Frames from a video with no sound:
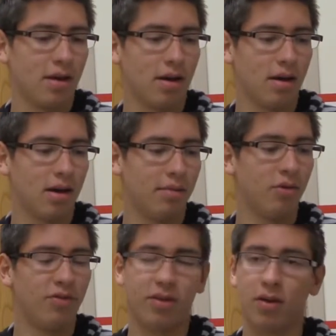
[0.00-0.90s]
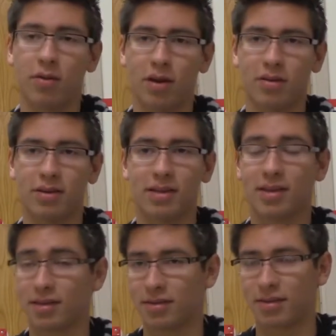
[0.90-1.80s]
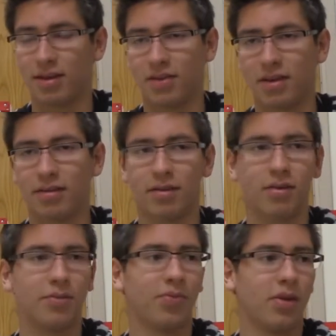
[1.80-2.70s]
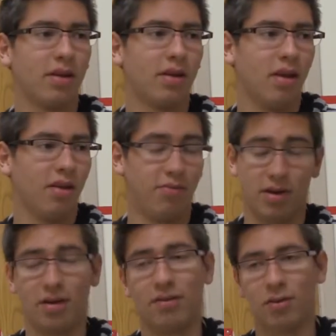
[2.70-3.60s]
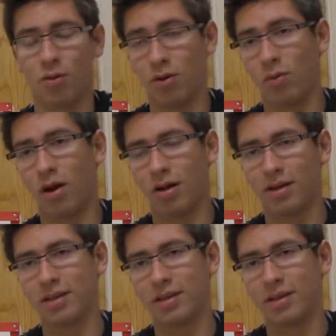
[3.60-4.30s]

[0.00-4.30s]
Uh, I moved here when I was like six or seven, so I've been here for quite a while.